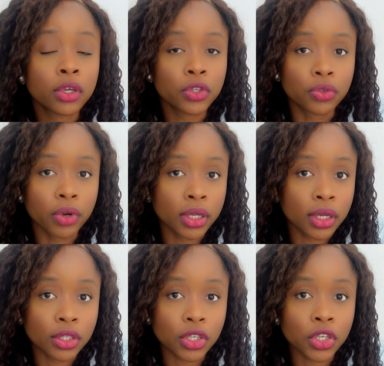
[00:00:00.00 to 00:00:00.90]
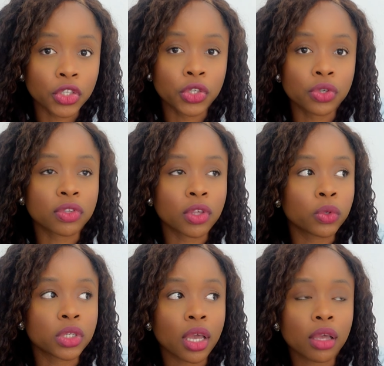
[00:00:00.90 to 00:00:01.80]
drainage issues, they will
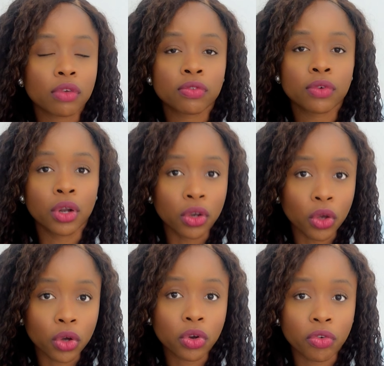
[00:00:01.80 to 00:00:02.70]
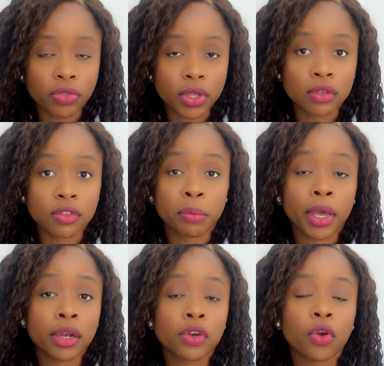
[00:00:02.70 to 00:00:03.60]
check a lot of things
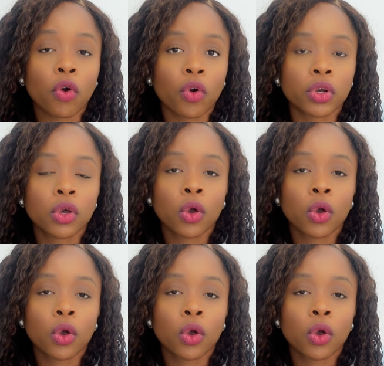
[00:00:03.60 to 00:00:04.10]
depending on